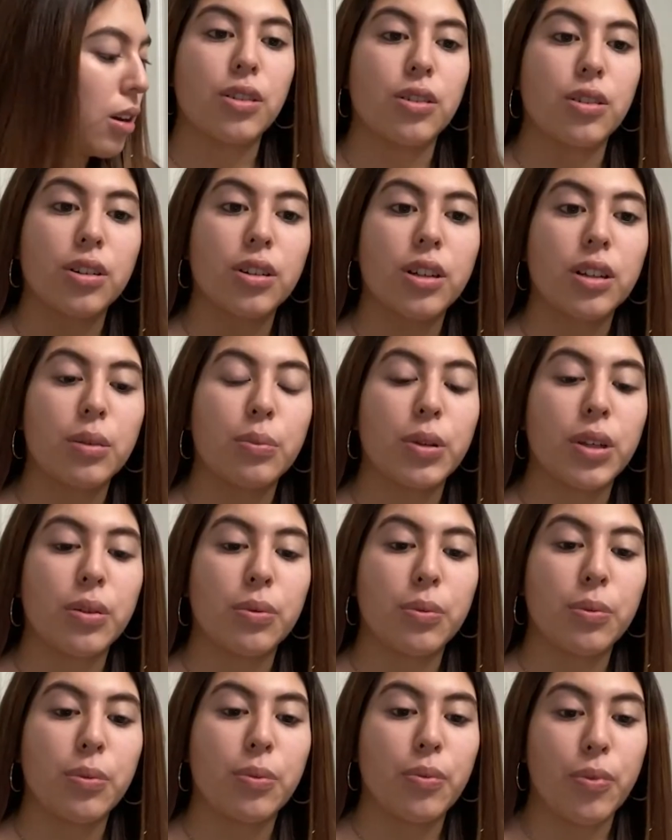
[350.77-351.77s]
You're going to
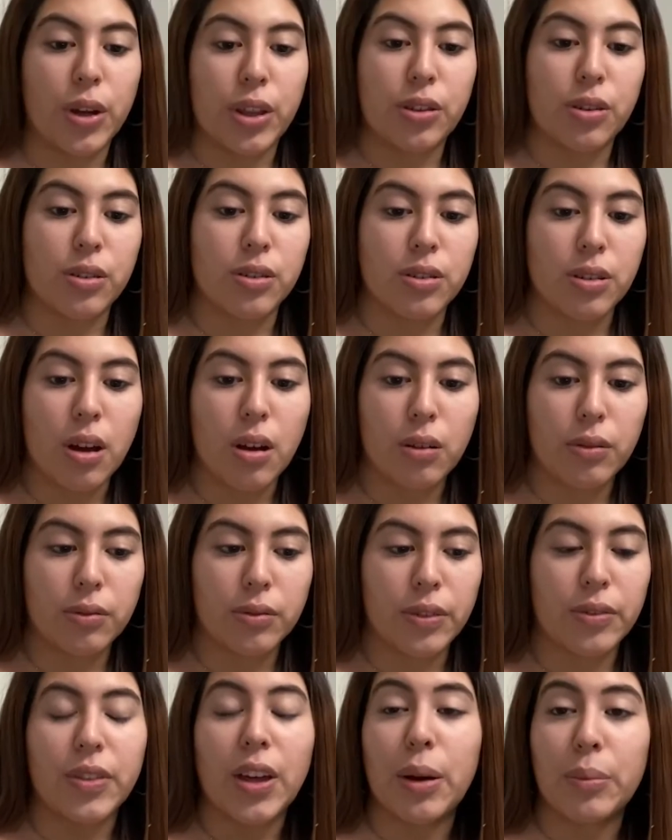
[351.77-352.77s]
be with
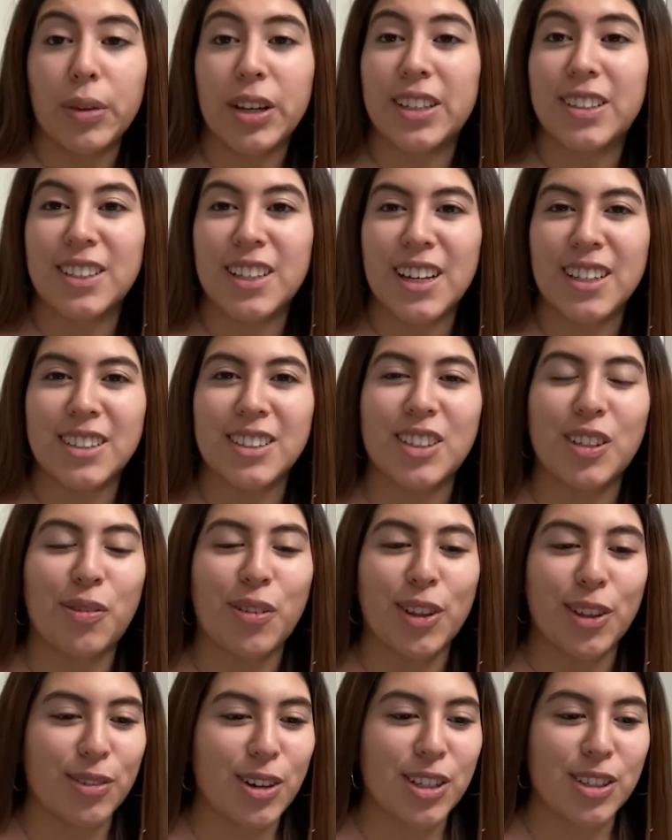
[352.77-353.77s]
yourself, if that makes sense,
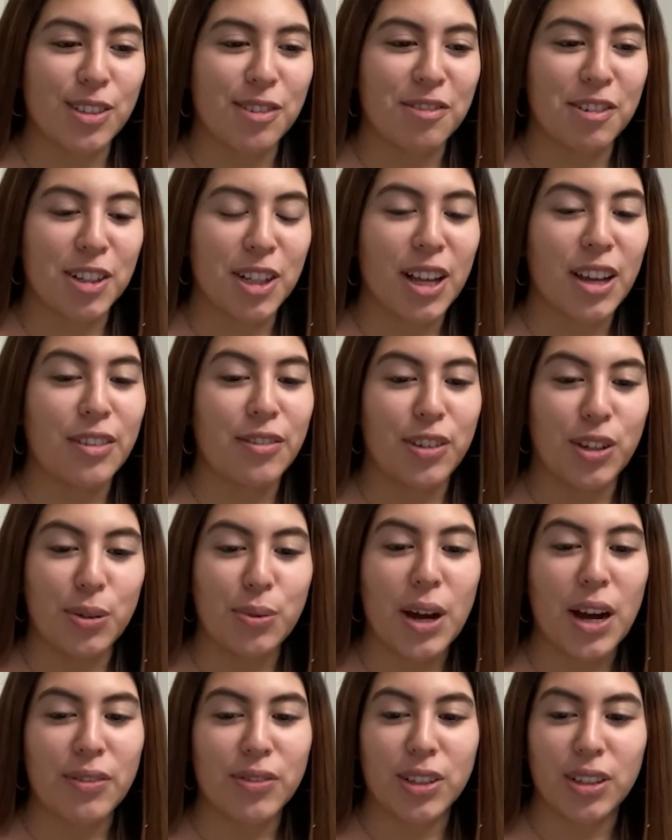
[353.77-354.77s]
for the rest of your life.
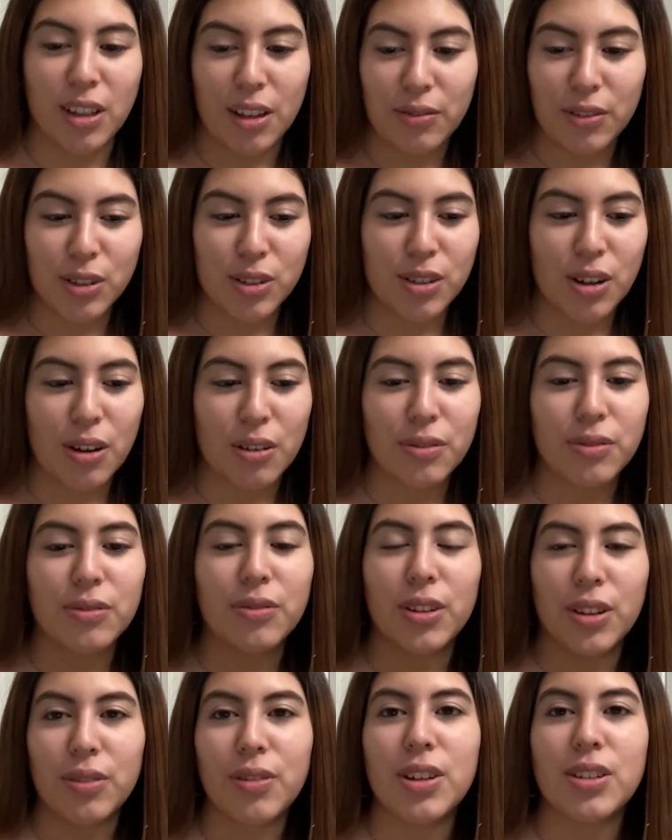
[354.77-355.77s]
You have to love yourself
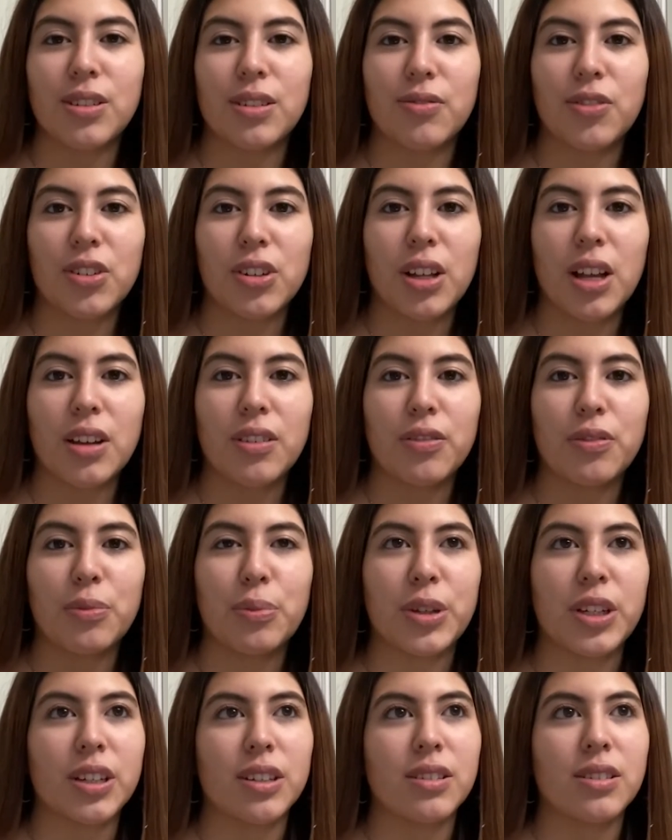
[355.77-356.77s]
for the rest of your life,
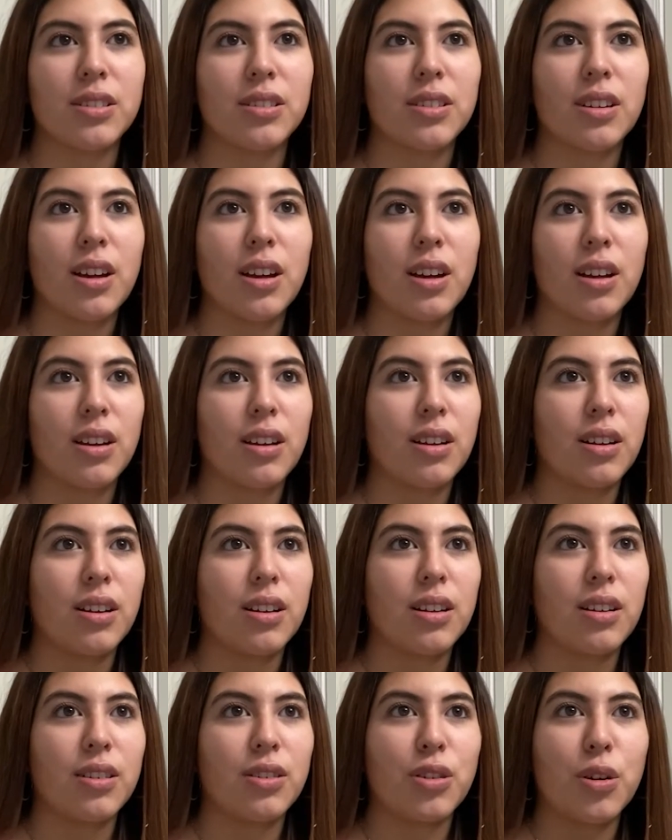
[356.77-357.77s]
because
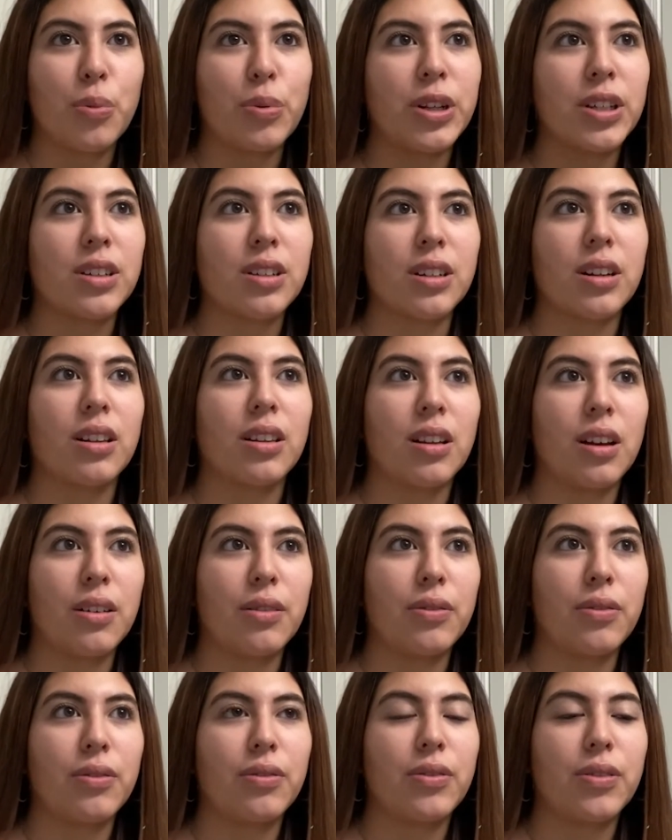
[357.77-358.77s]
nobody's going to
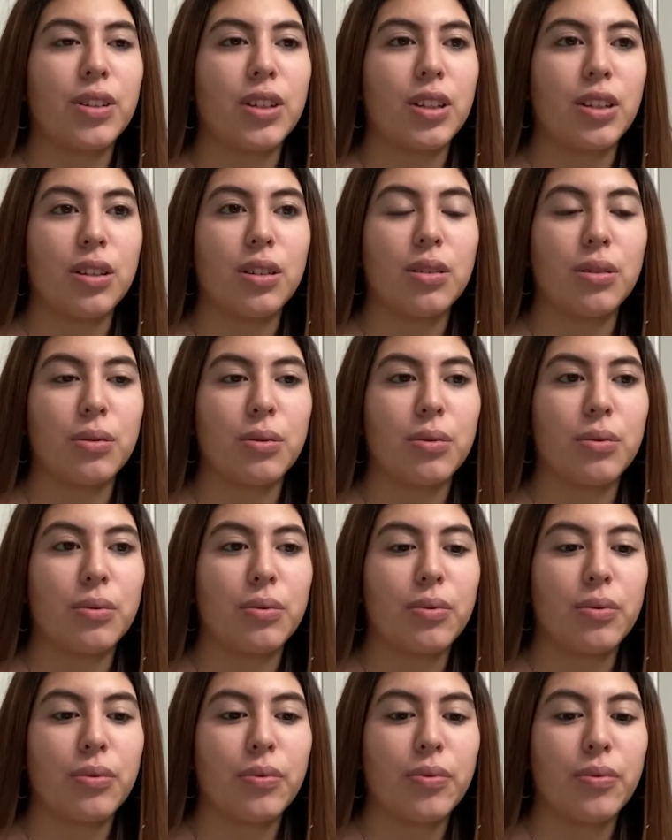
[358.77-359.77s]
love
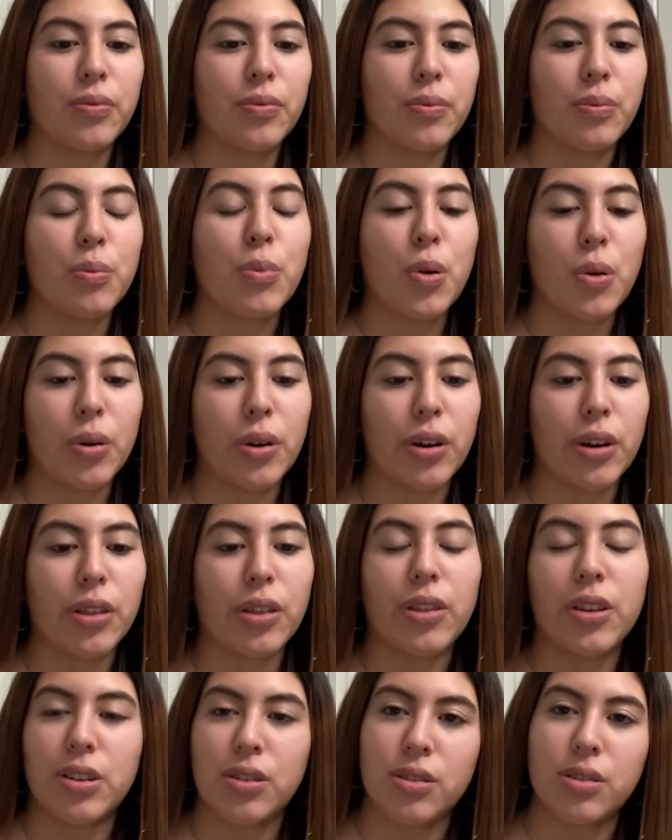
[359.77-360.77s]
you
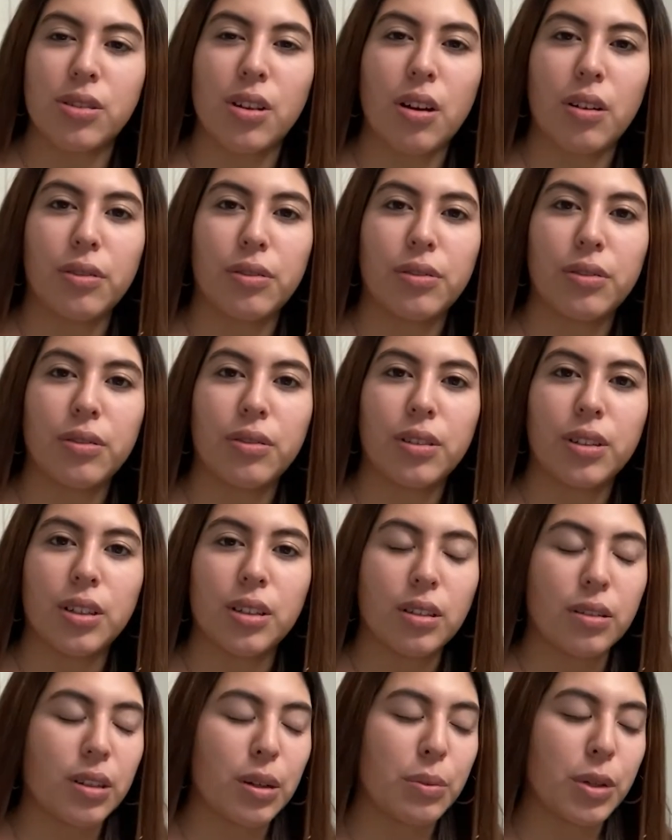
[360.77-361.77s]
more than yourself.
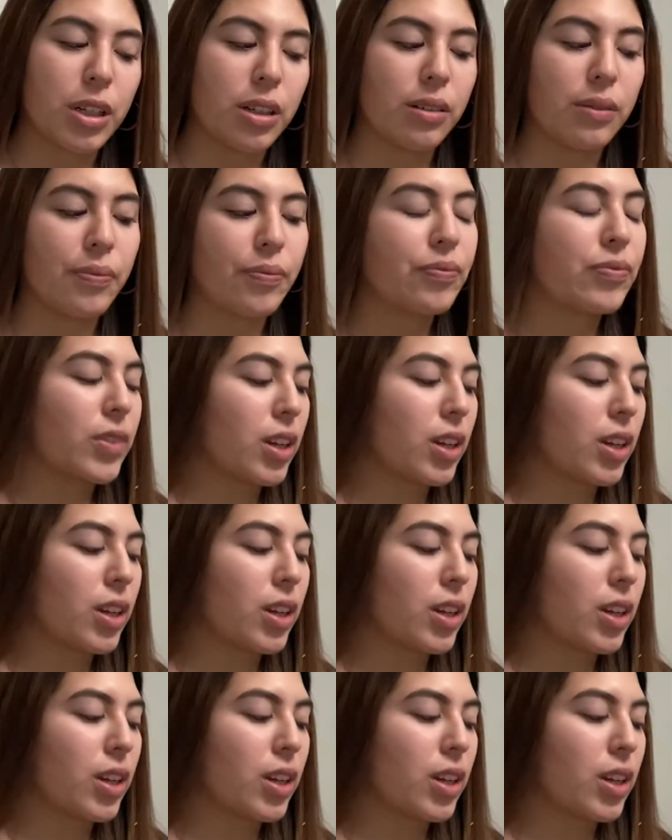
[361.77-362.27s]
You know what I mean?